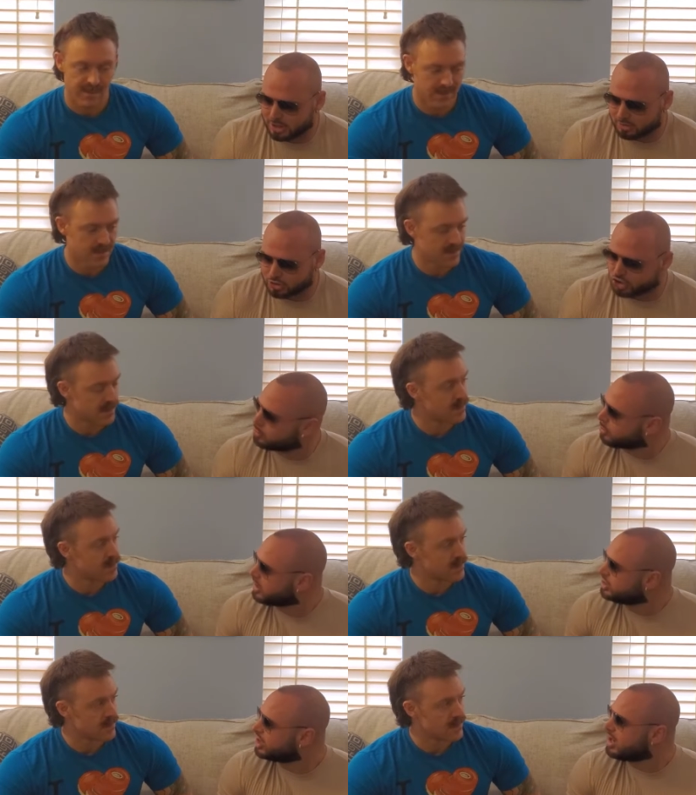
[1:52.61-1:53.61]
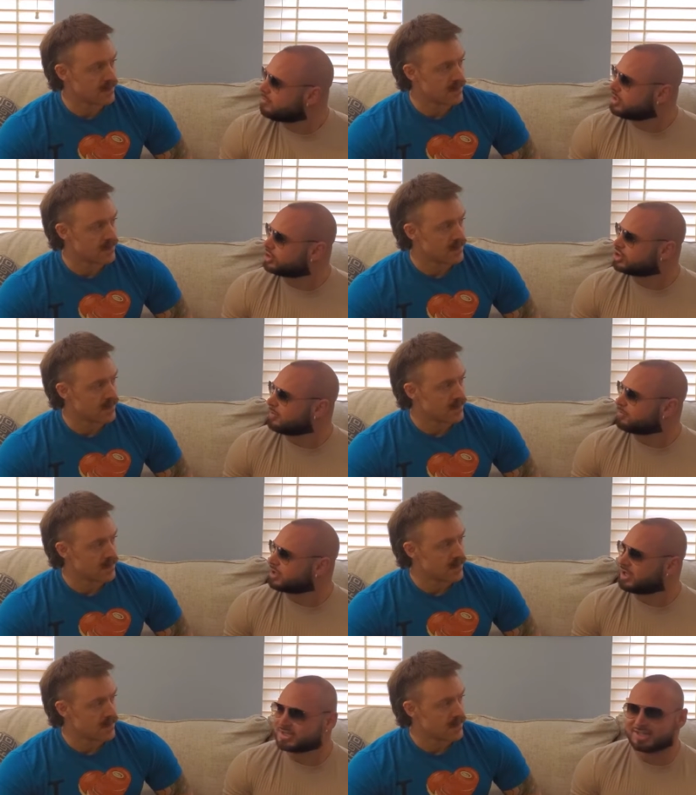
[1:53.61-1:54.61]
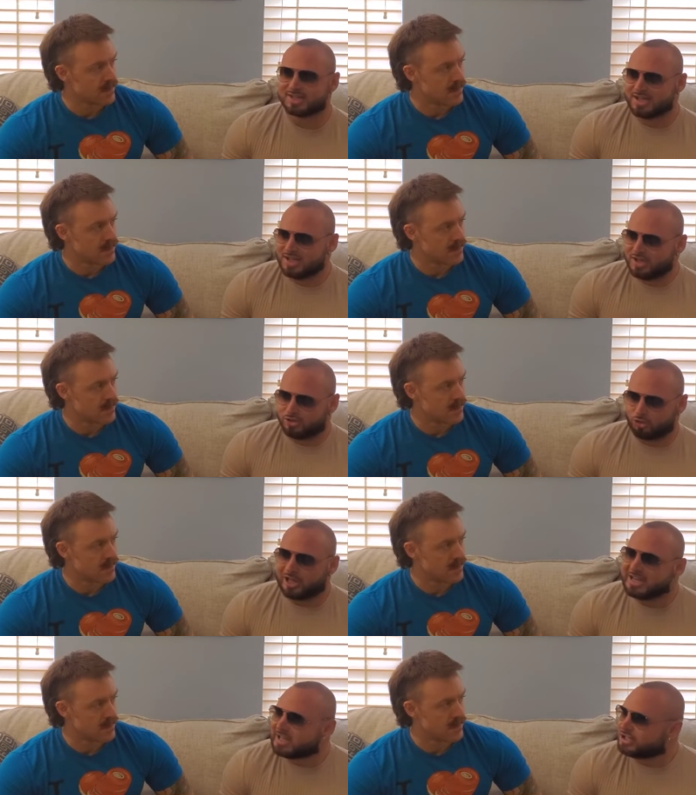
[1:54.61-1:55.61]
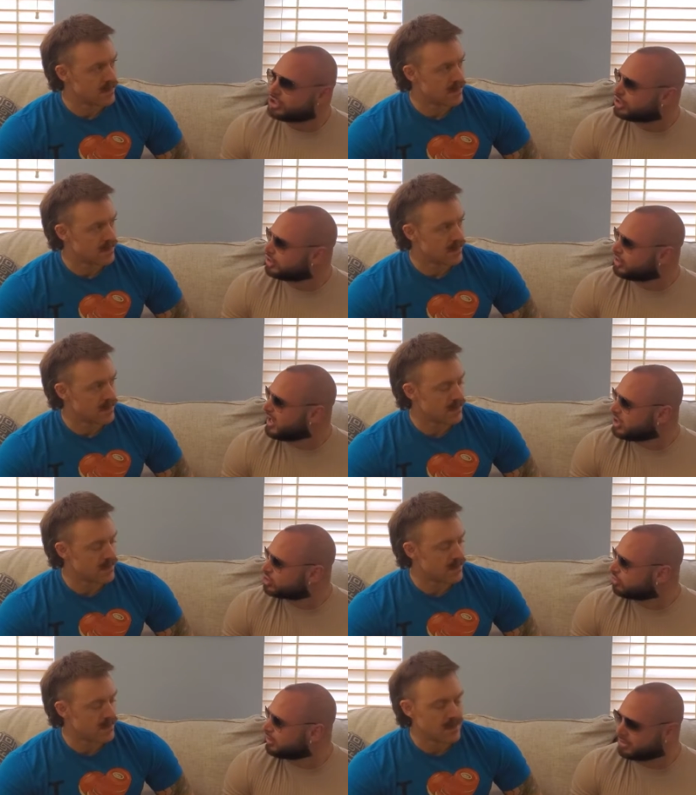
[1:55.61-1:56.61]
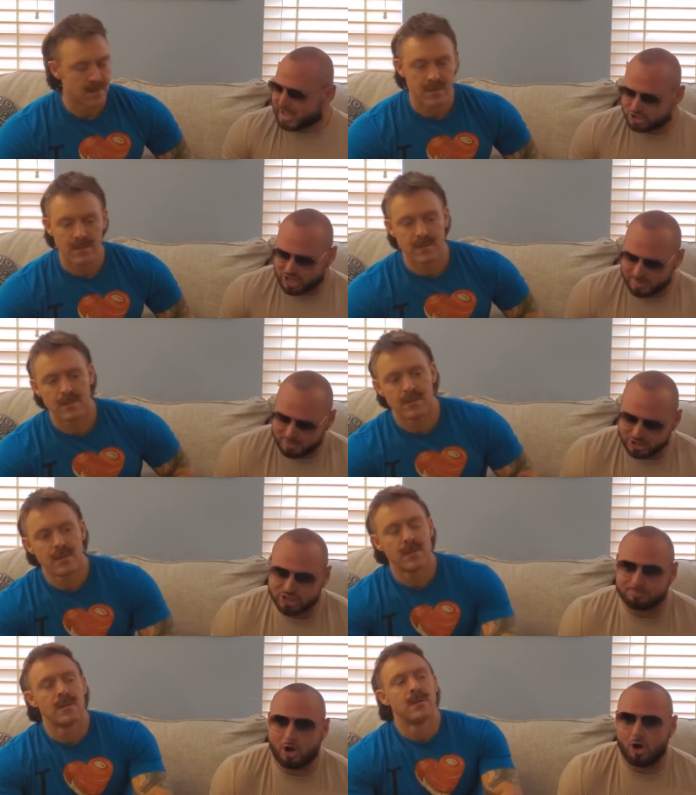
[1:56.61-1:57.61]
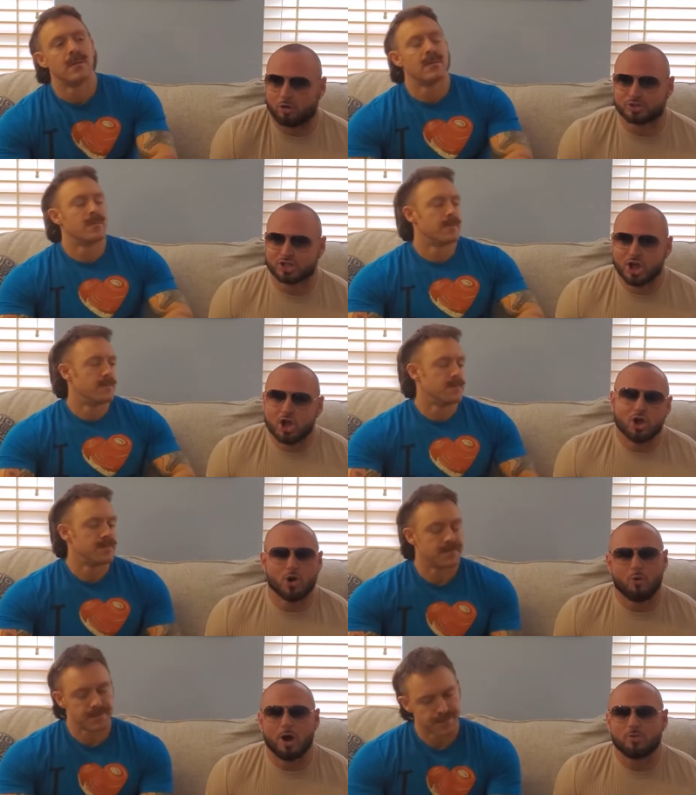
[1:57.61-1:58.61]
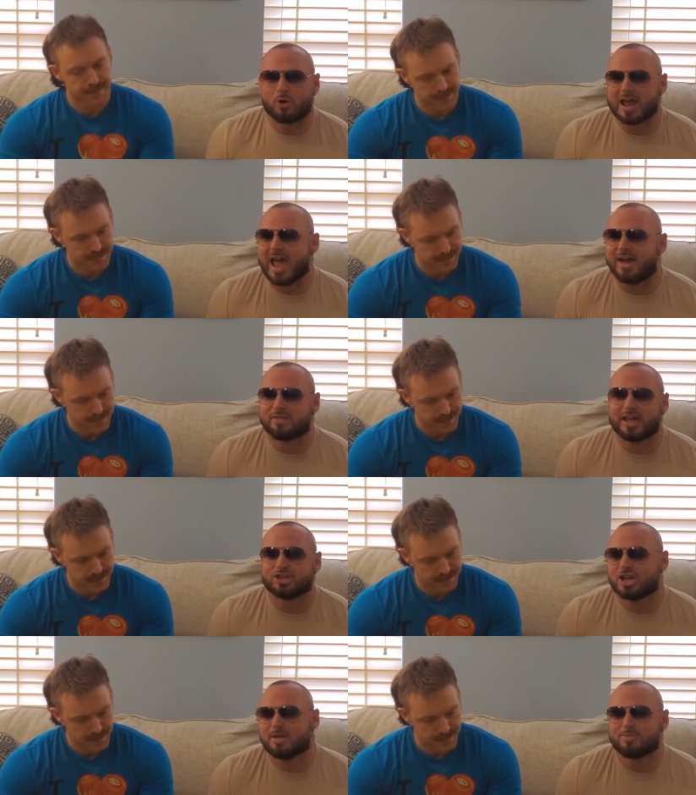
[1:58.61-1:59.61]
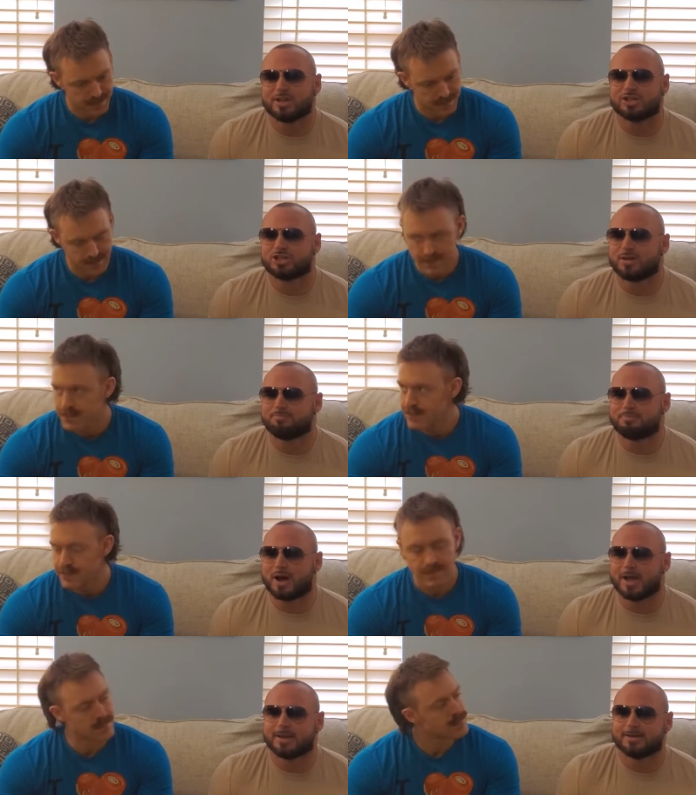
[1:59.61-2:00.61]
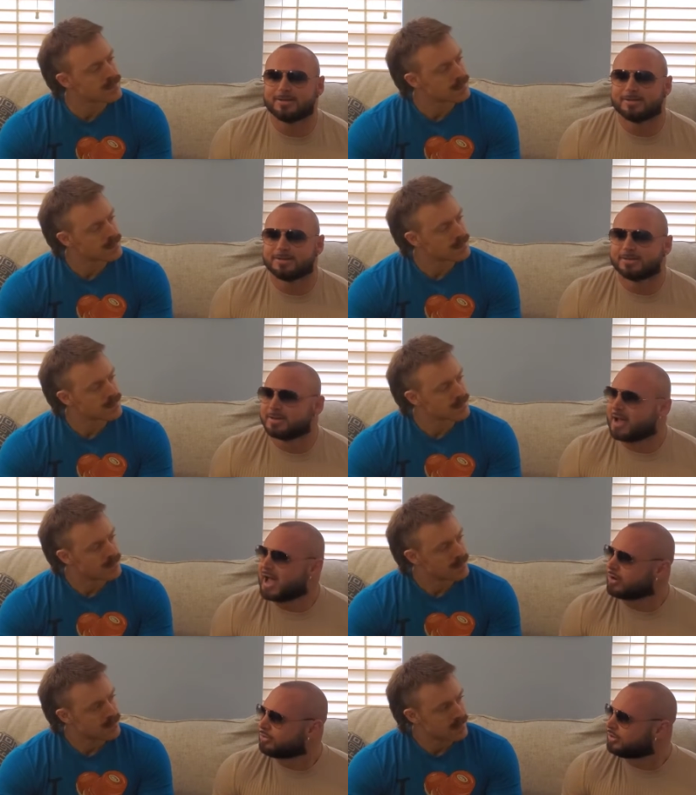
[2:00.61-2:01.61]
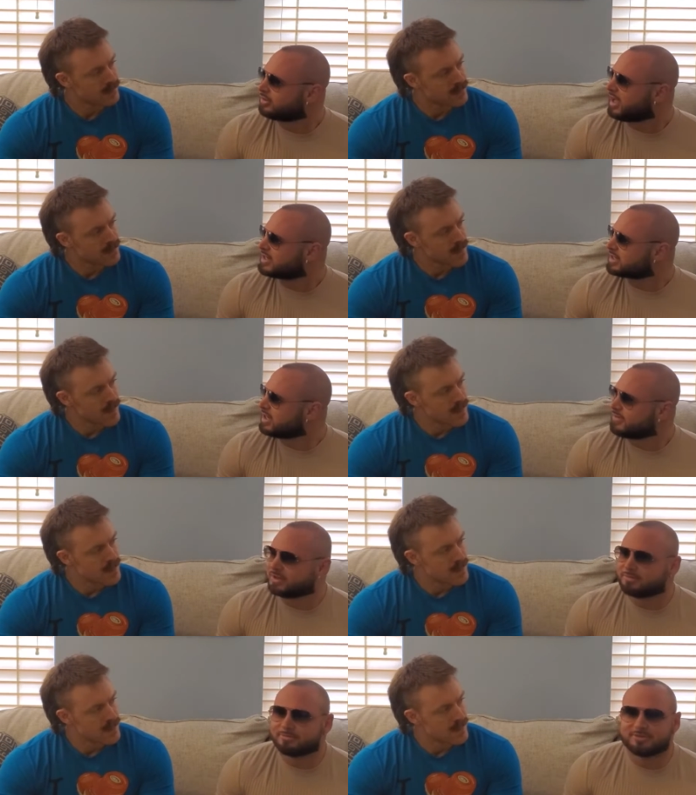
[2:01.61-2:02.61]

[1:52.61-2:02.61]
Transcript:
Speaker 1: you know, the Super Indie Championship because the lineage, the history that that championship holds, who wouldn't want to have that championship but I don't think that's leaving